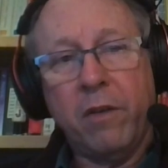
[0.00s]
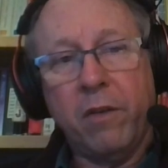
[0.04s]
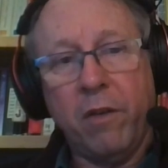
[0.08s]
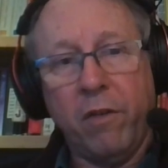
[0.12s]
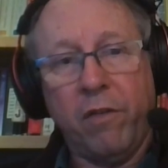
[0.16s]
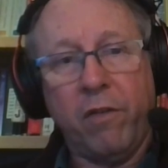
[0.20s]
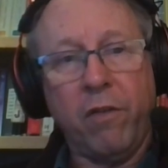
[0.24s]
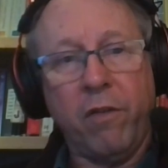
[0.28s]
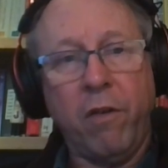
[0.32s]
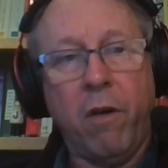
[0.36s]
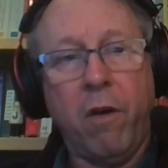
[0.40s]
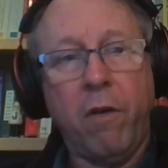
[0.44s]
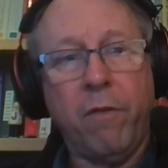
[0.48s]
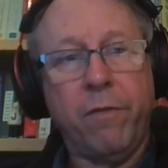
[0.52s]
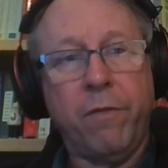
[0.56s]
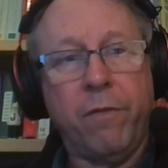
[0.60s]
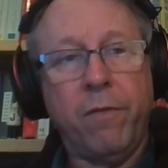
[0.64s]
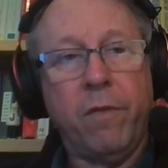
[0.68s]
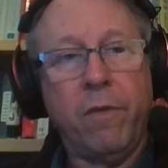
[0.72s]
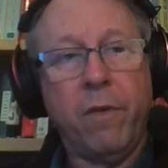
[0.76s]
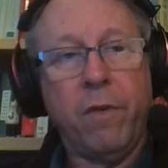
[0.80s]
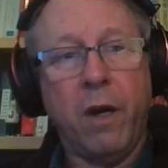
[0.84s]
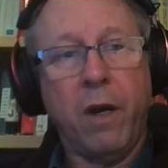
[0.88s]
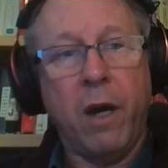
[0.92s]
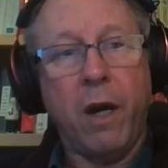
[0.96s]
to
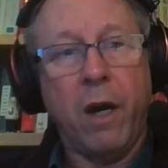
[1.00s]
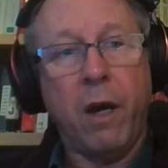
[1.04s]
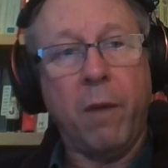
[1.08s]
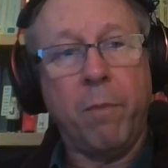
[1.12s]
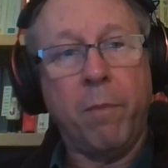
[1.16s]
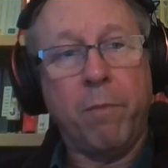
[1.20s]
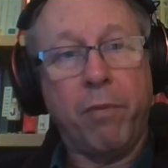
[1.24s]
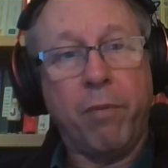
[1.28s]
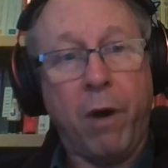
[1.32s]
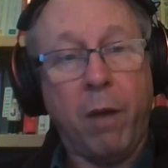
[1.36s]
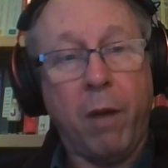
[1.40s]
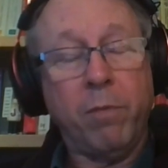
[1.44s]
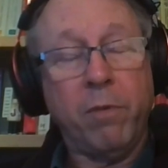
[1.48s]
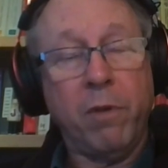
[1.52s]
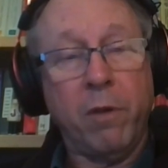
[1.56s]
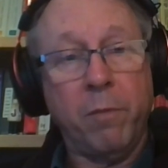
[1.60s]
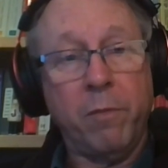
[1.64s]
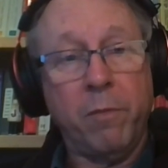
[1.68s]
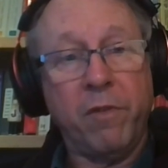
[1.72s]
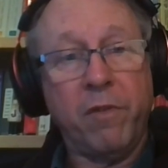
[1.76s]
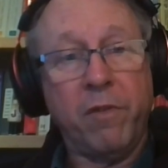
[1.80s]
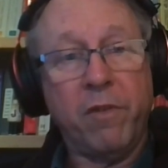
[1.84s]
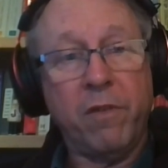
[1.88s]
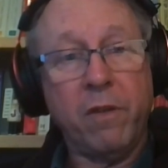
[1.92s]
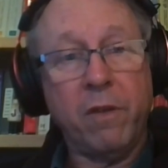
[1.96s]
solve uh,
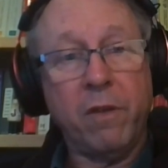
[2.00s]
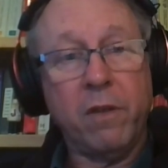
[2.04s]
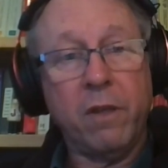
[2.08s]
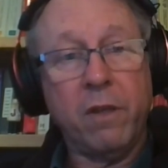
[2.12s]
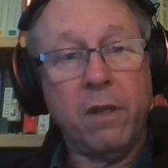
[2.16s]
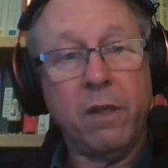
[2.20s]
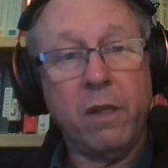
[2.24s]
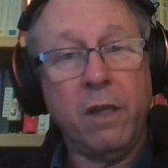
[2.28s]
problems